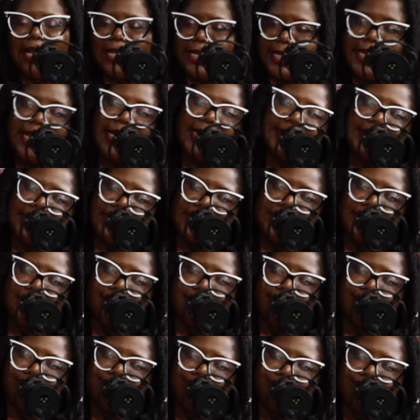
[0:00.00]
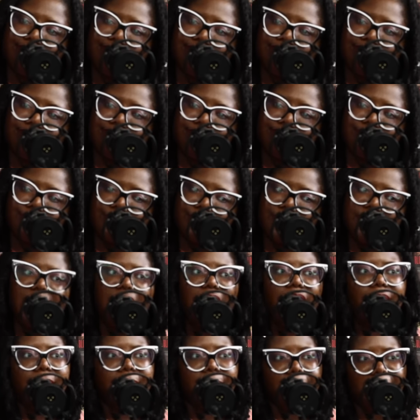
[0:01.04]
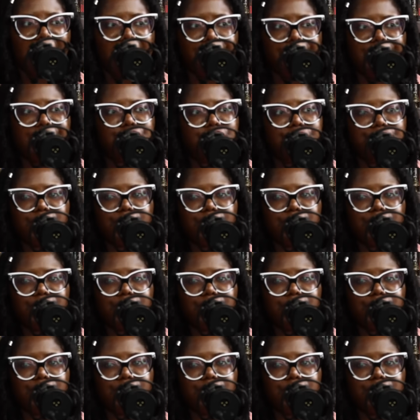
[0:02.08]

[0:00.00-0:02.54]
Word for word: any less members